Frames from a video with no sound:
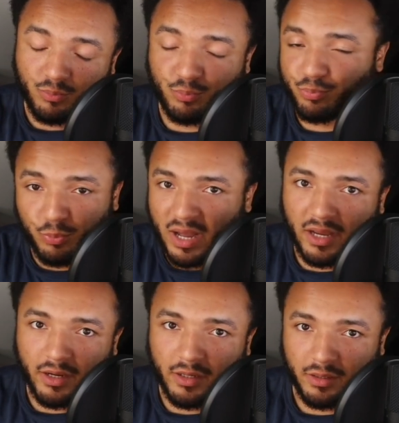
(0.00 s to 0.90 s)

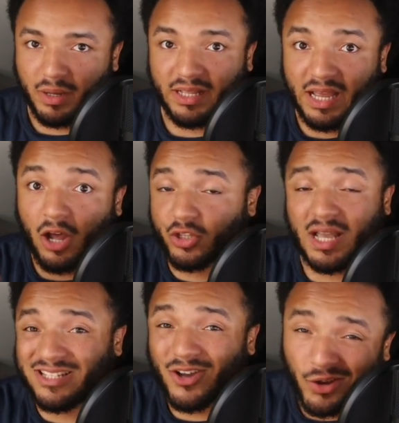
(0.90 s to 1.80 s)

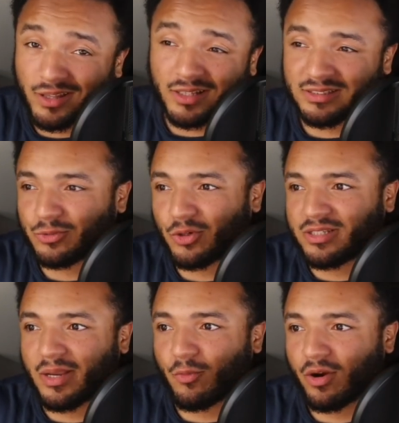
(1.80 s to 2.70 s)
italki lessons. I'm going to
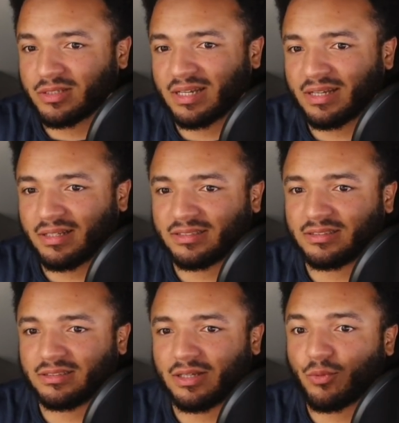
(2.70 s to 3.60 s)
take more italki
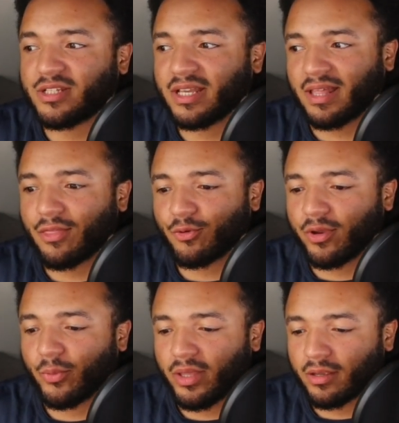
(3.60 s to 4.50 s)
lessons. I want to take like 3 a
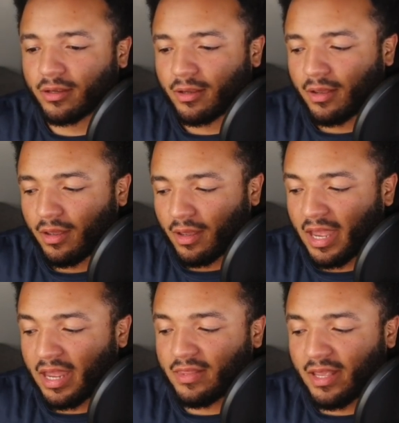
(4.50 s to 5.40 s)
week
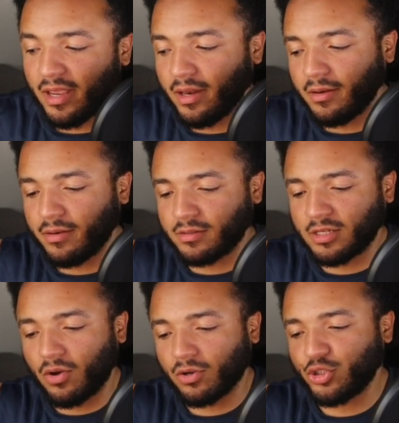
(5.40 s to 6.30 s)
and then
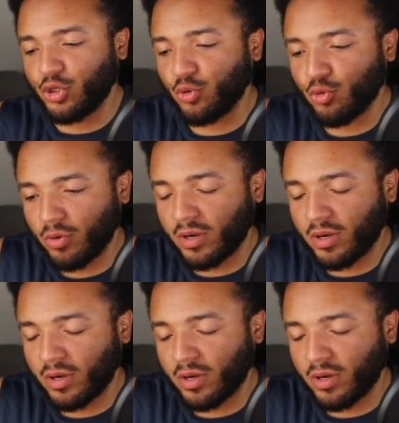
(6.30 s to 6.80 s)
talk to,